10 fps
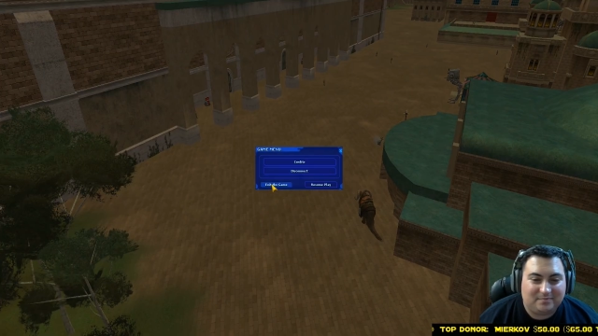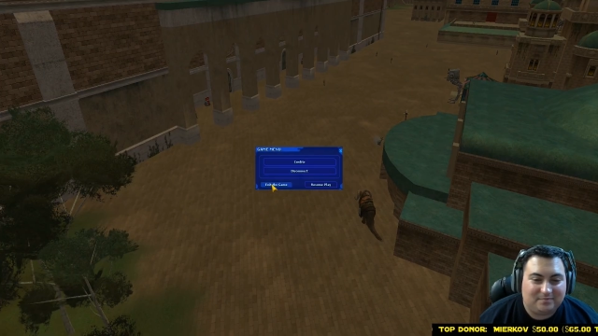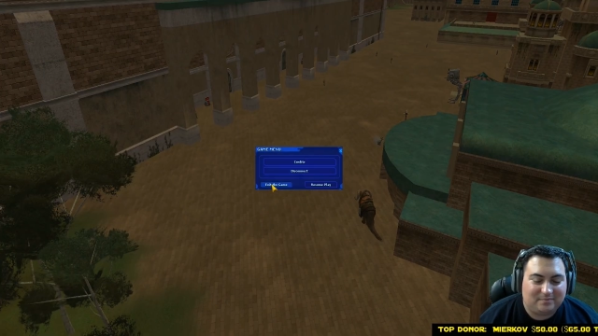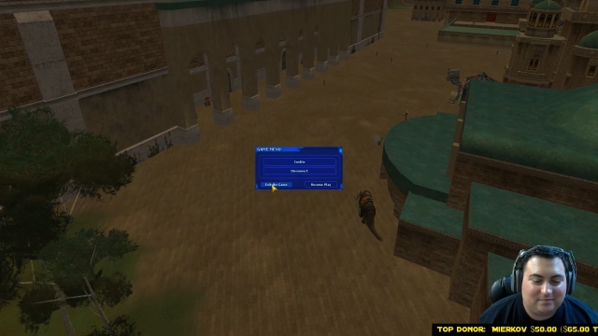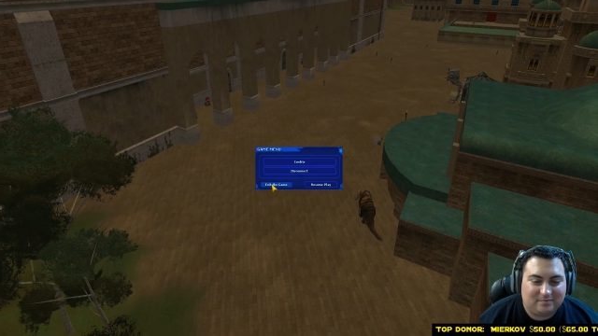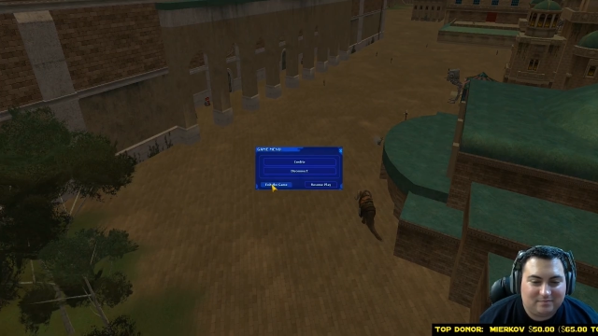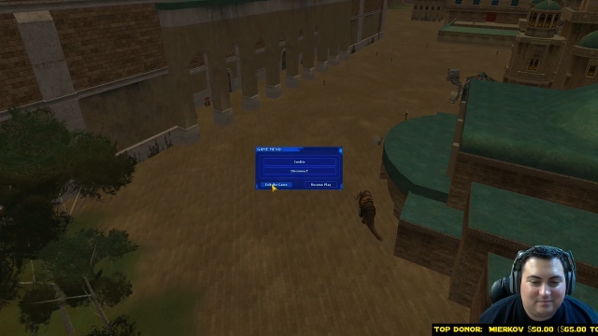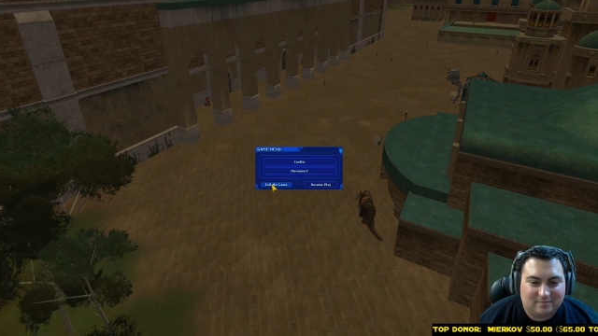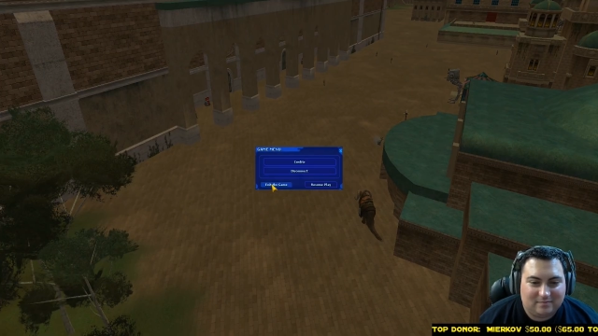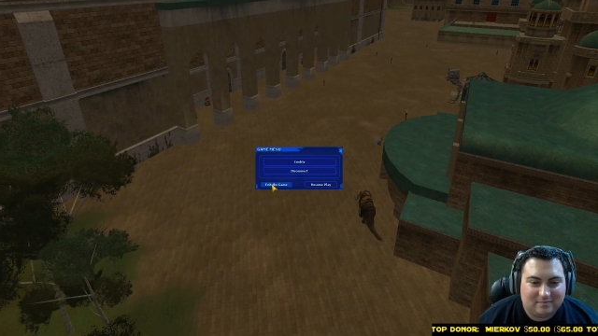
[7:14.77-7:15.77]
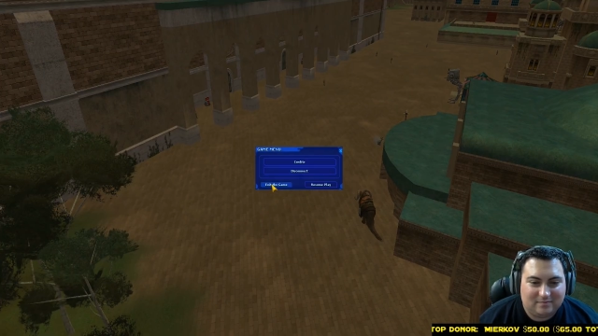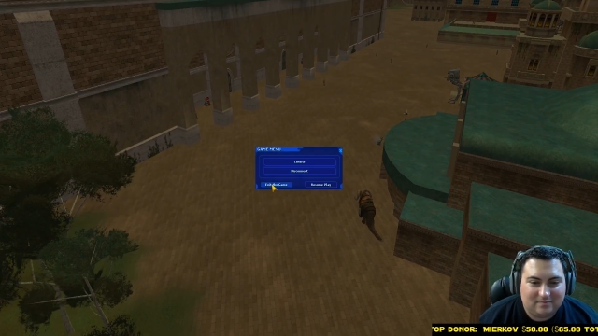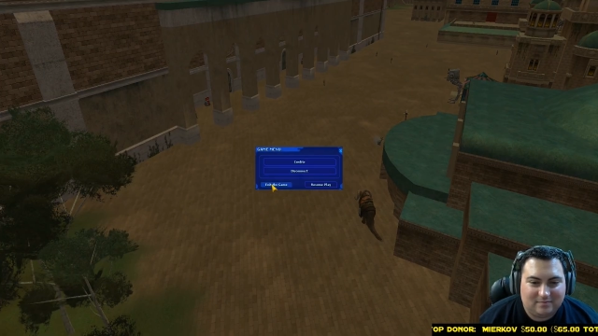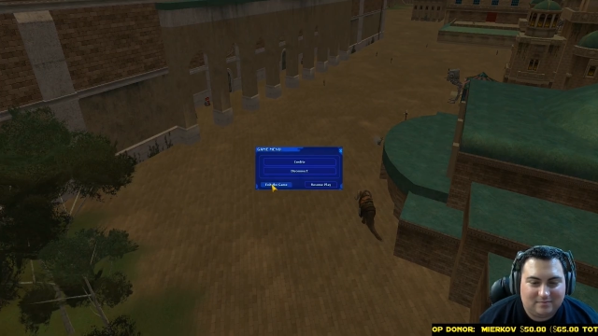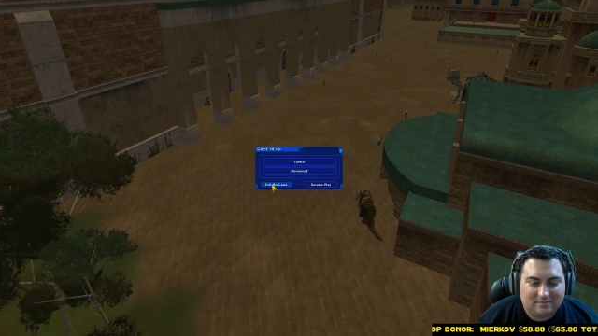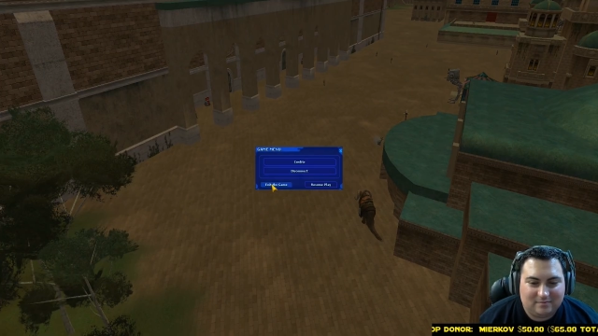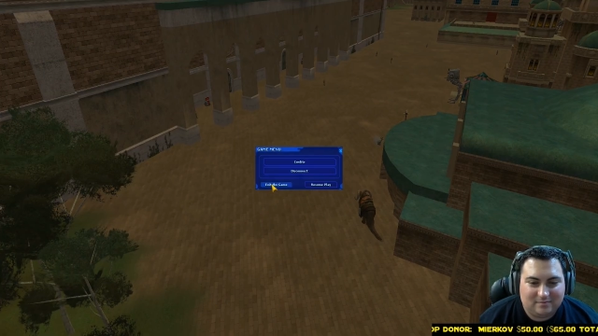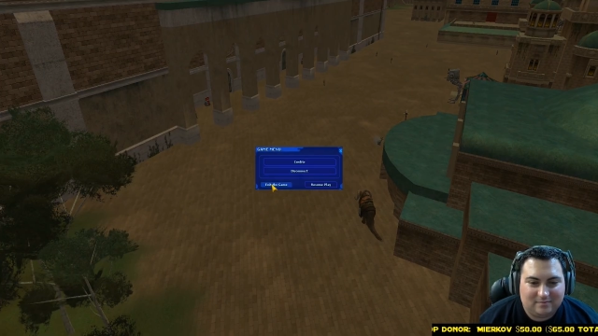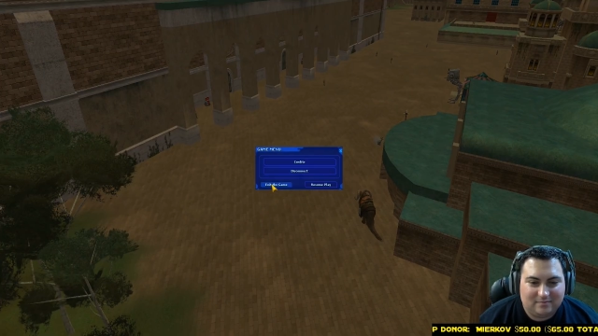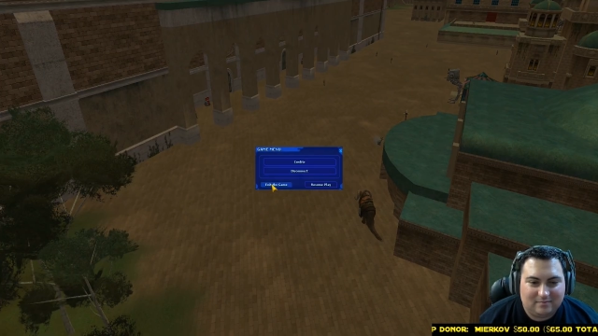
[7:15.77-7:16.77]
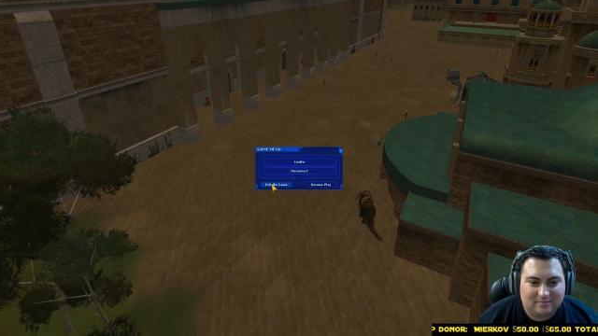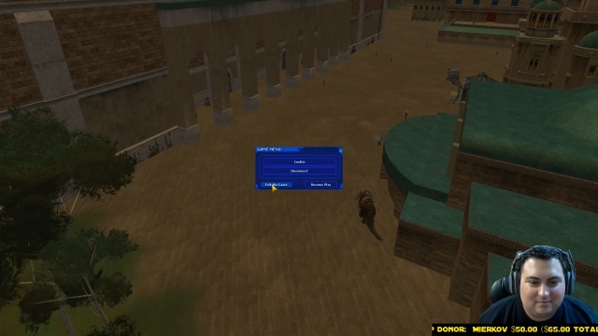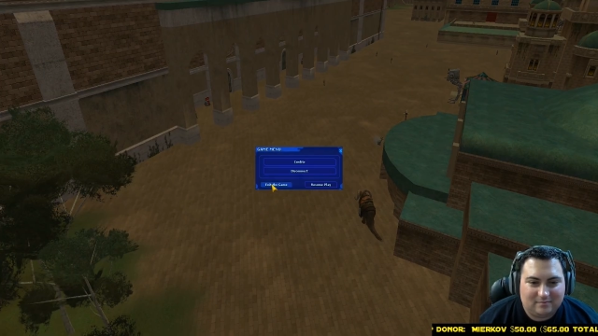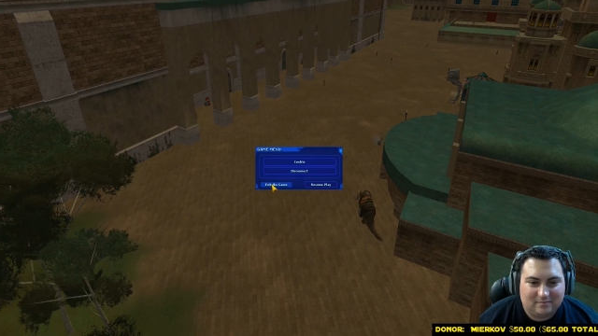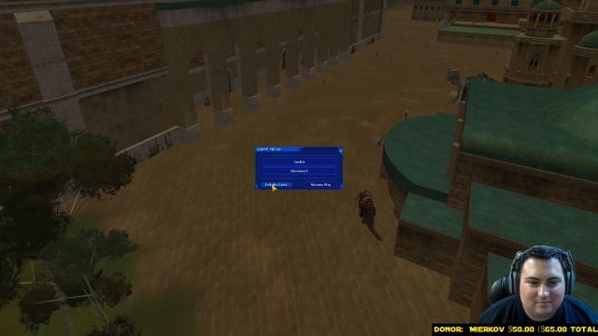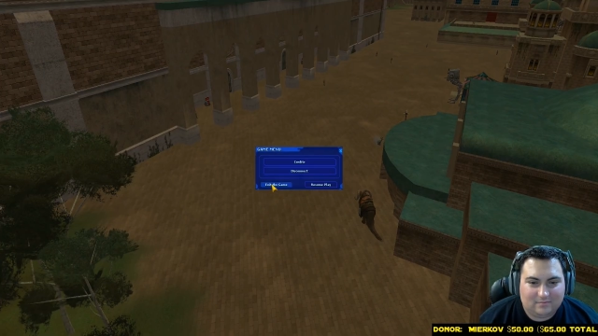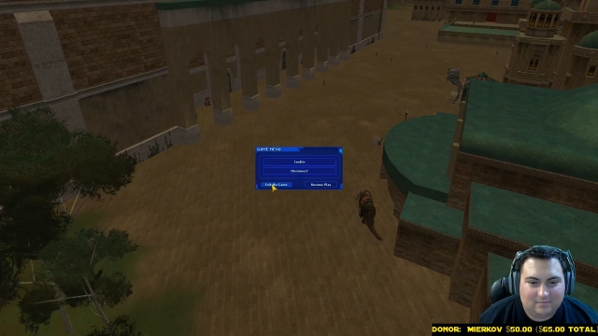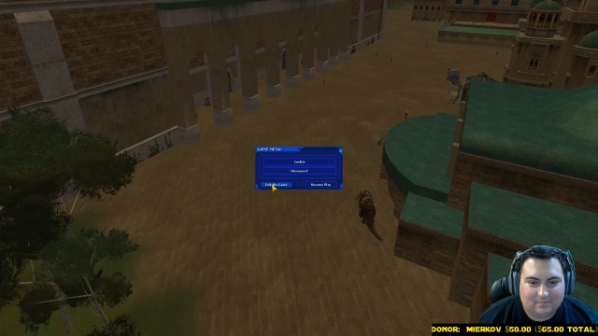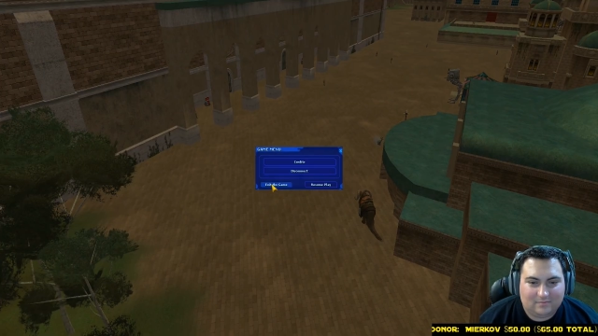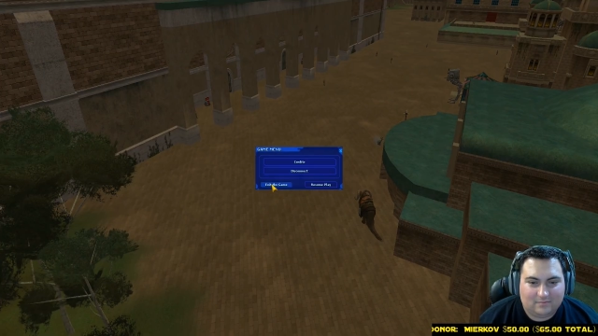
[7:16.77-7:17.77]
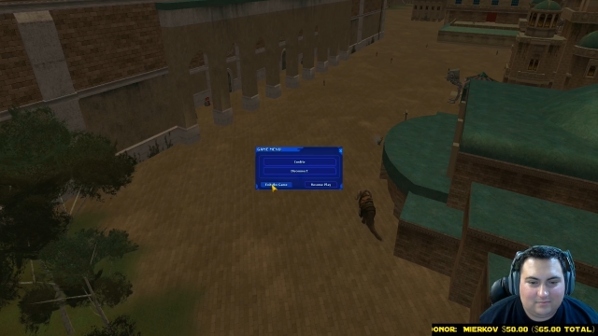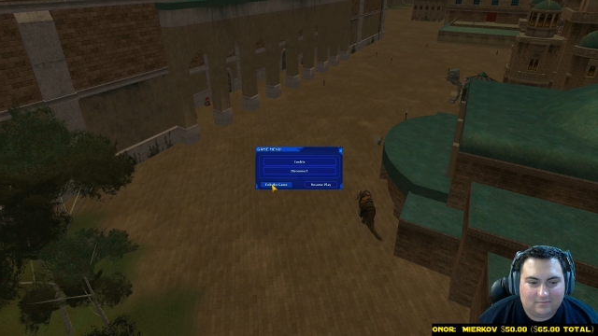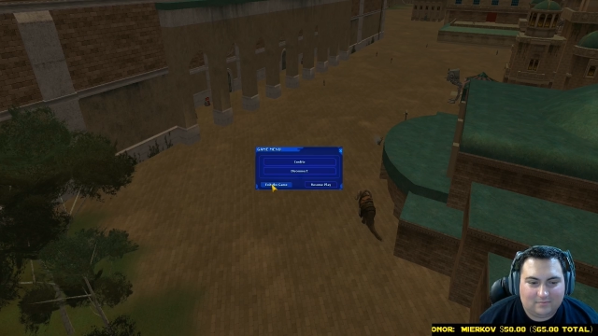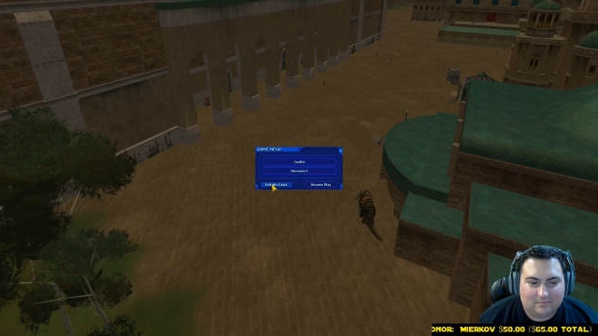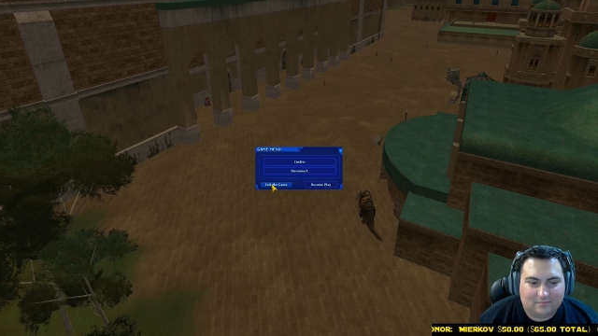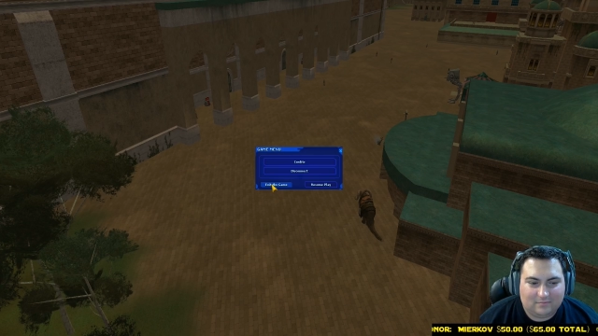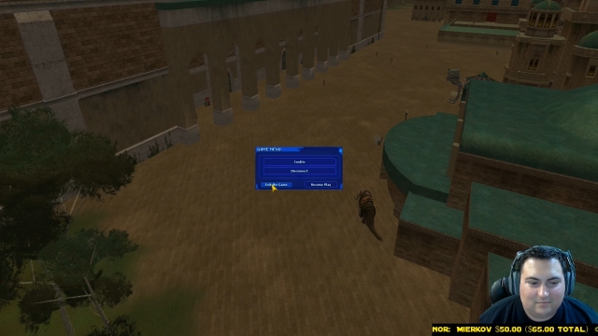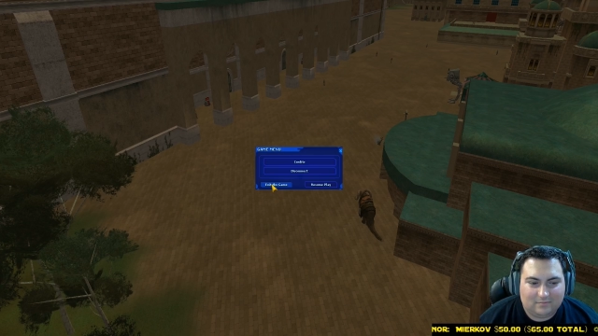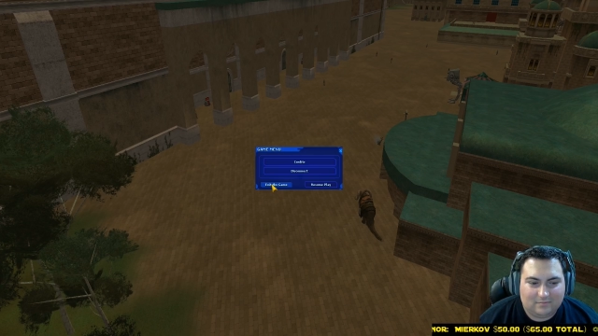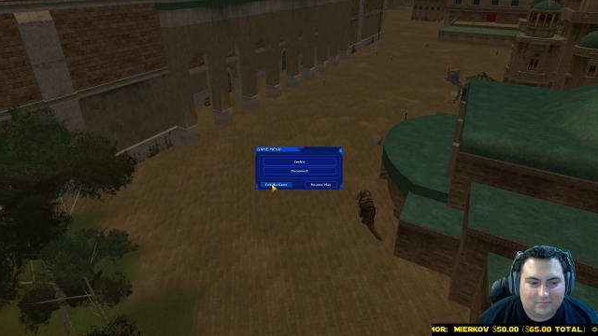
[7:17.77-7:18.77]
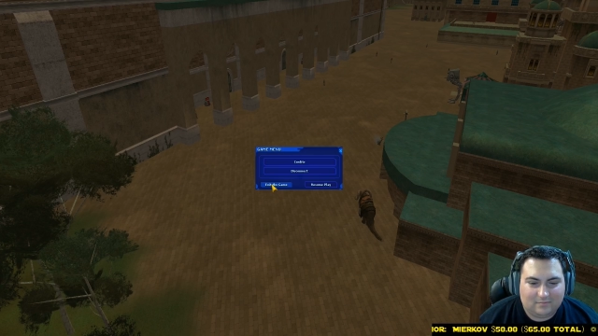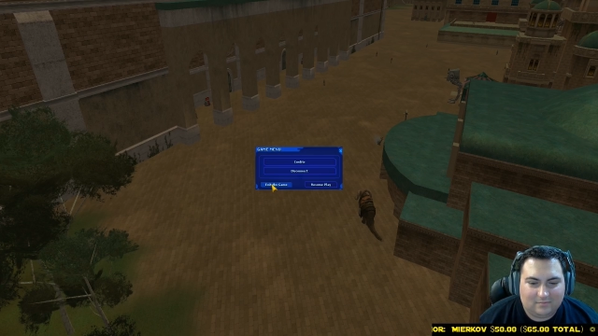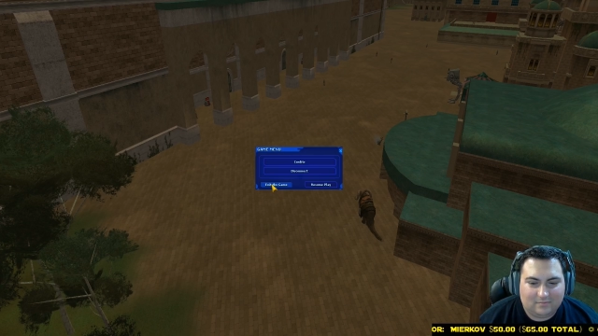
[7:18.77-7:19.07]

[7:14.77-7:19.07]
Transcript: (no one is talking)